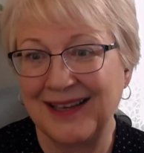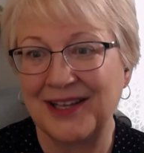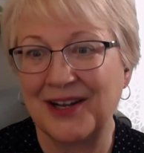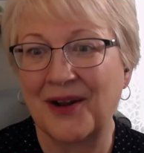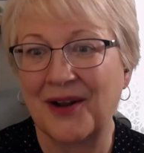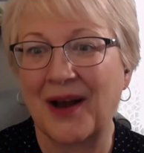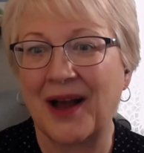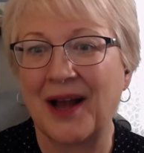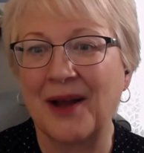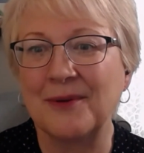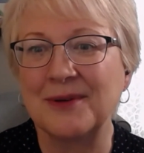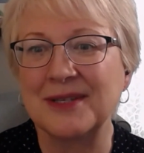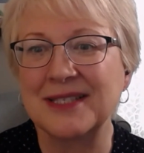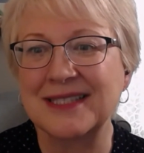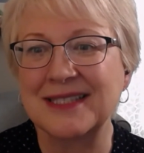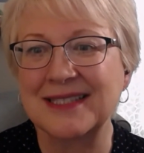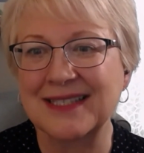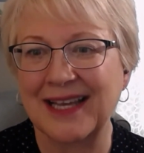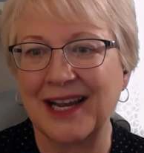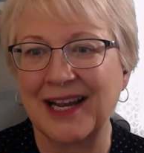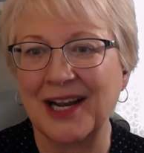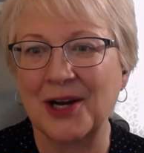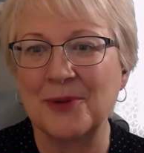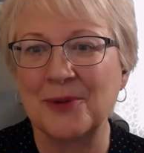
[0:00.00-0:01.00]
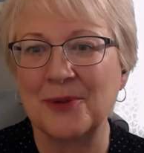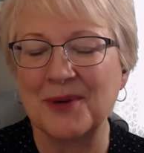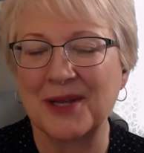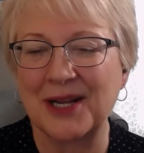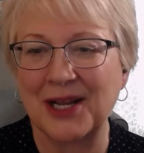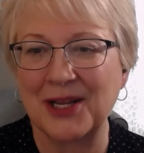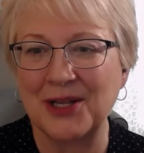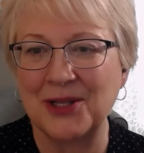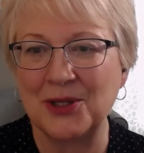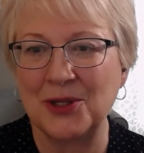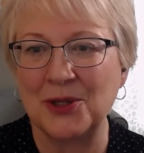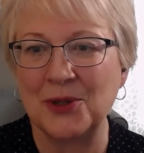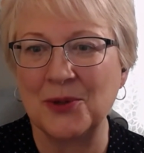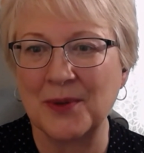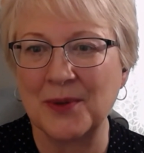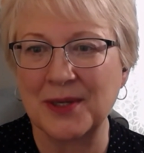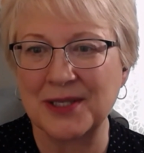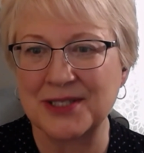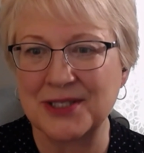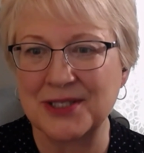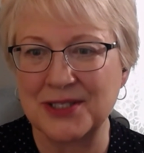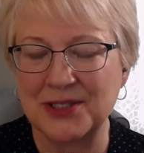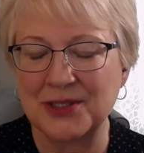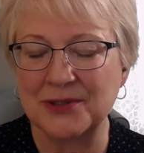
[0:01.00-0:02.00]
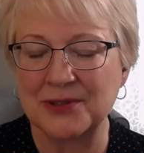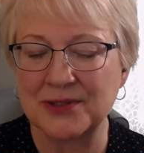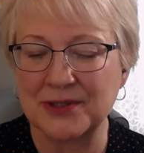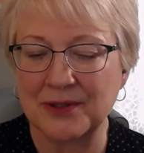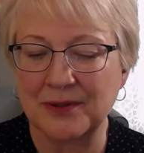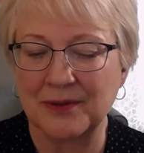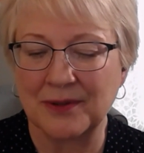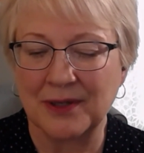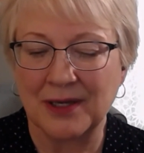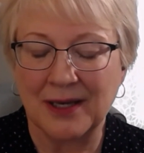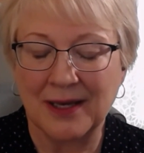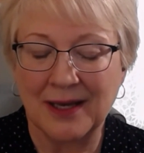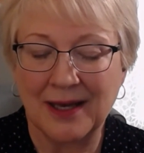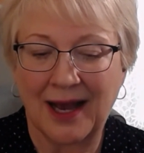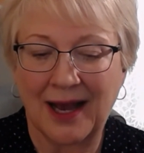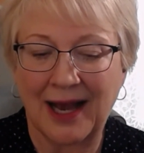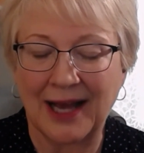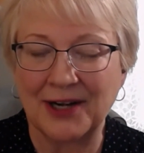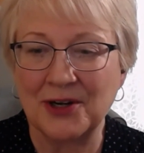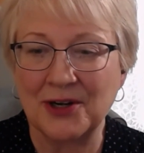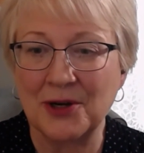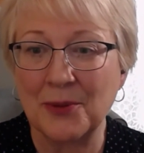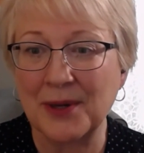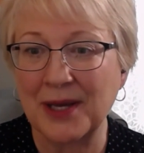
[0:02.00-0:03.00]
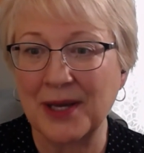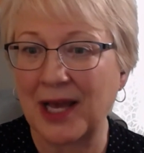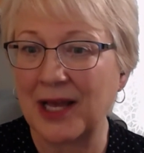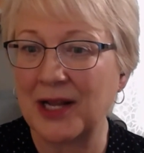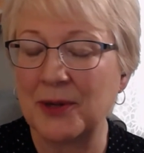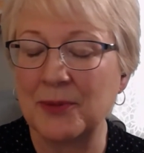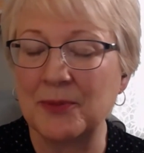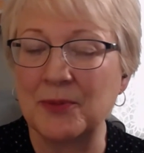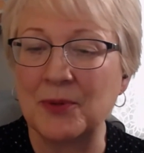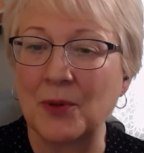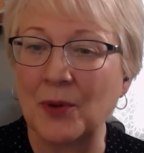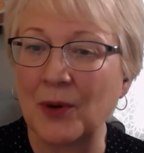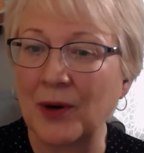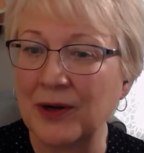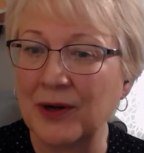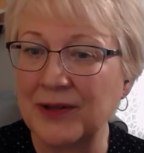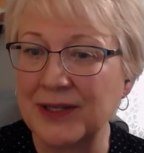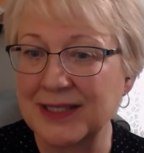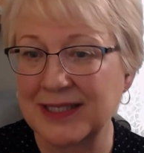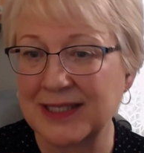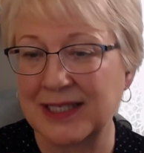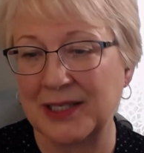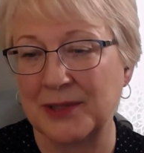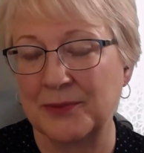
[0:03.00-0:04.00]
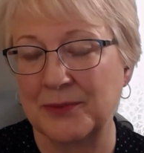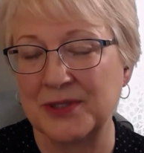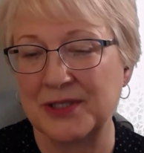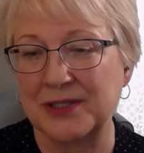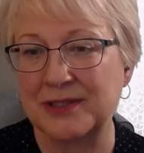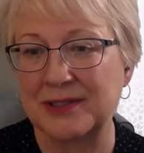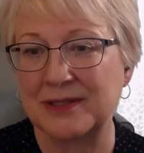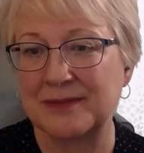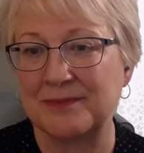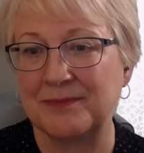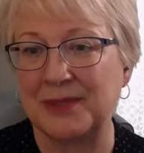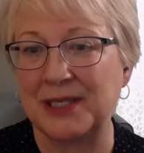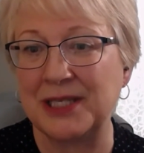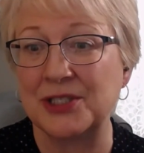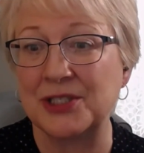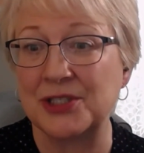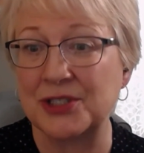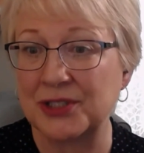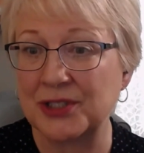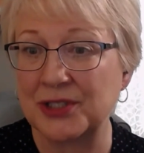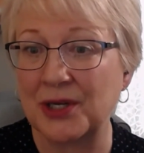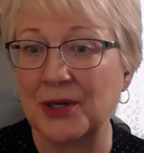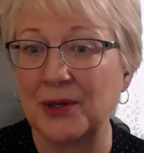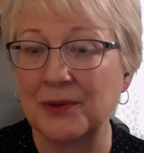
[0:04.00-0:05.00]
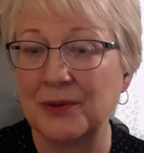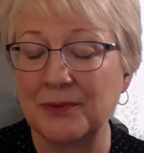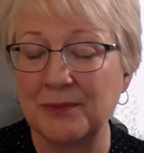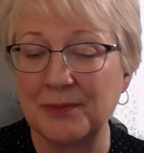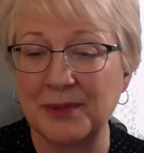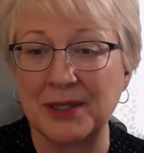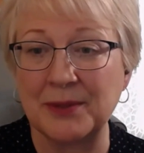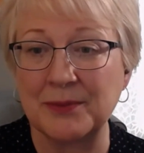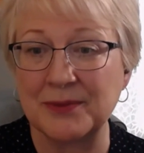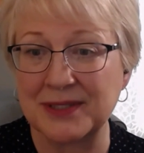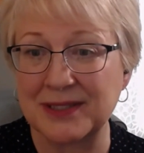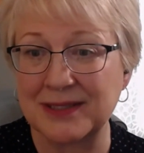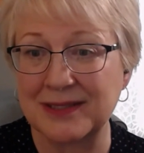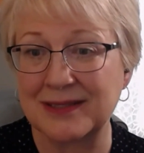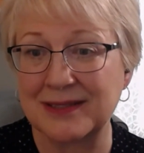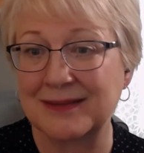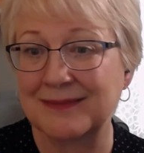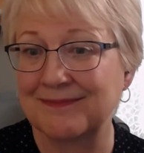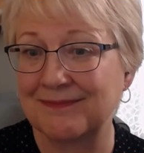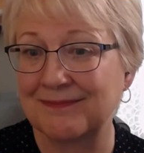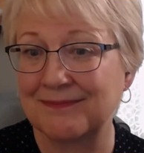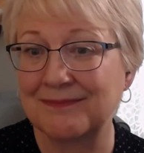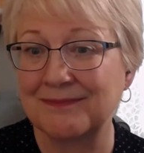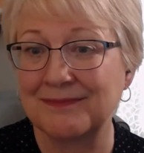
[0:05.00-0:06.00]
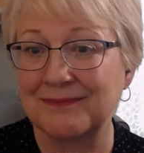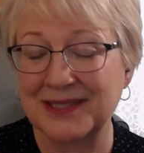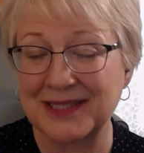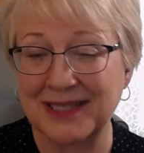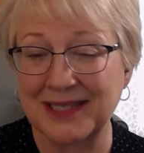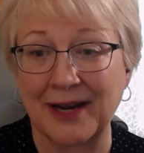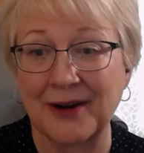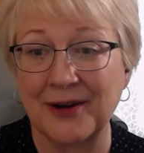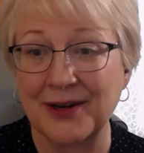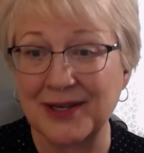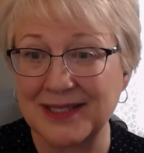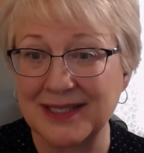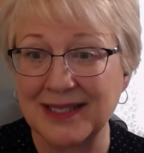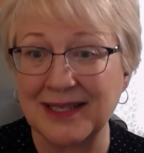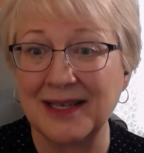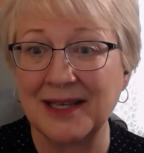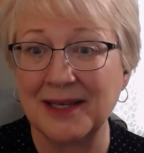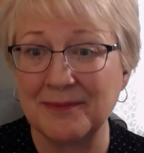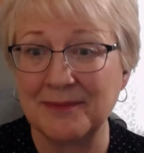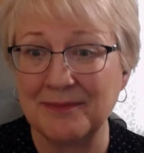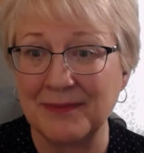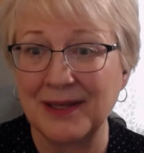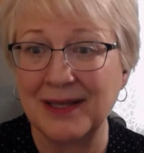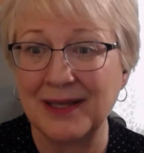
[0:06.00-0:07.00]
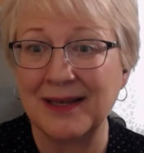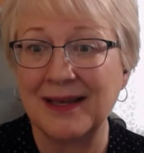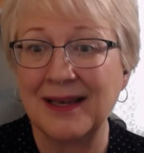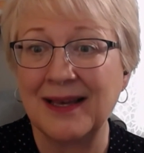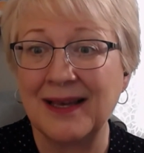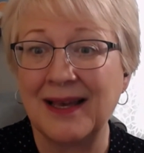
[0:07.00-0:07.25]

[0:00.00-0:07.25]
You know, I was scared, but I knew what to do. So I don't know what kind of porn this kid was being shown, but it was scary mm-hmm. to him.